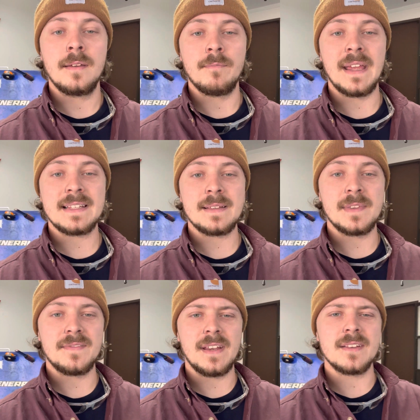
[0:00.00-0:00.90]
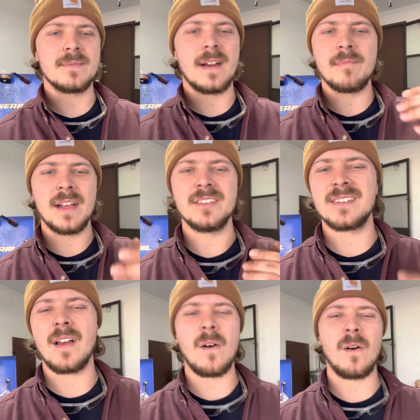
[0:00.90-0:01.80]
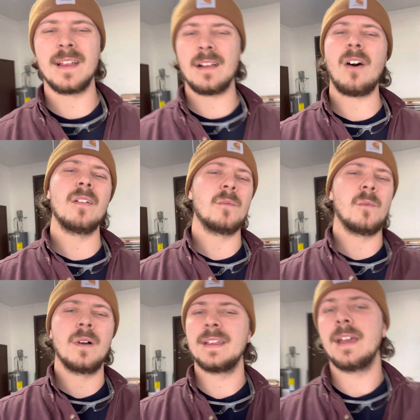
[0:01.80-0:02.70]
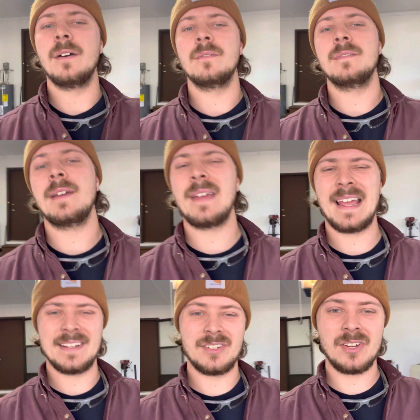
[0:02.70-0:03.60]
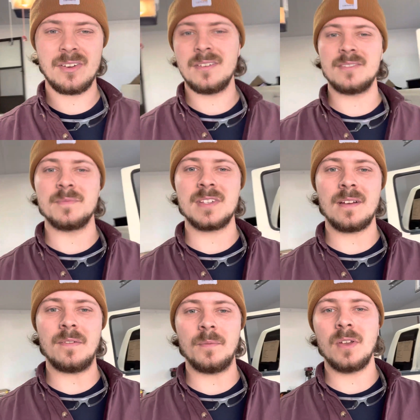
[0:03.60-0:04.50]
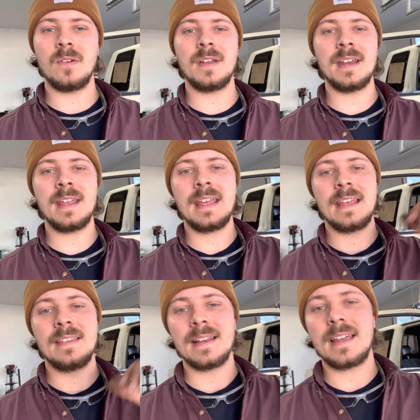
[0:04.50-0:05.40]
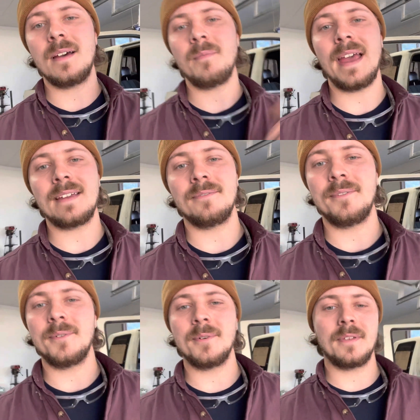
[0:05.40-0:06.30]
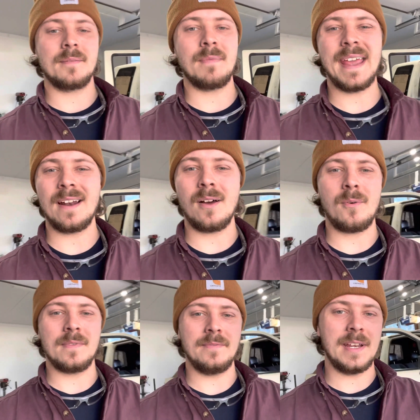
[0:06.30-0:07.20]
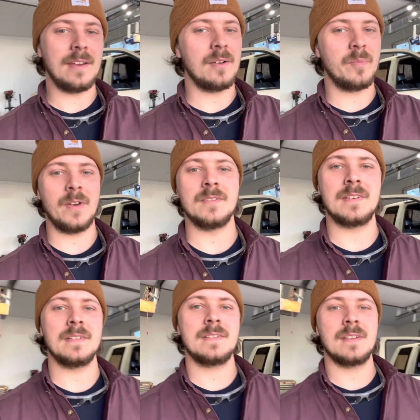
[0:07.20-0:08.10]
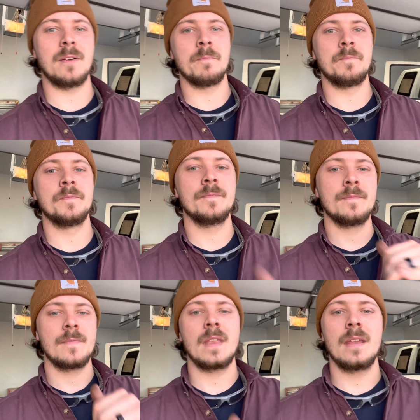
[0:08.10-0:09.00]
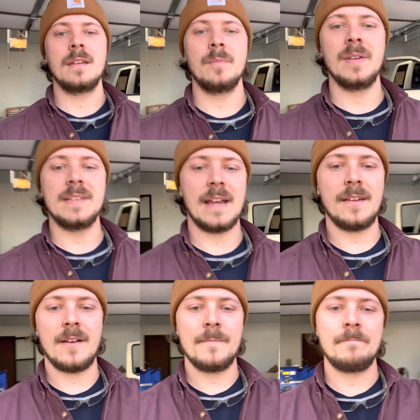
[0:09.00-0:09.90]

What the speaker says: make some of these videos where I'm not just talking all in one go. That way I can show you some stuff I'm doing and then cut back and forth and make it all one video to post. So peace out, y'all.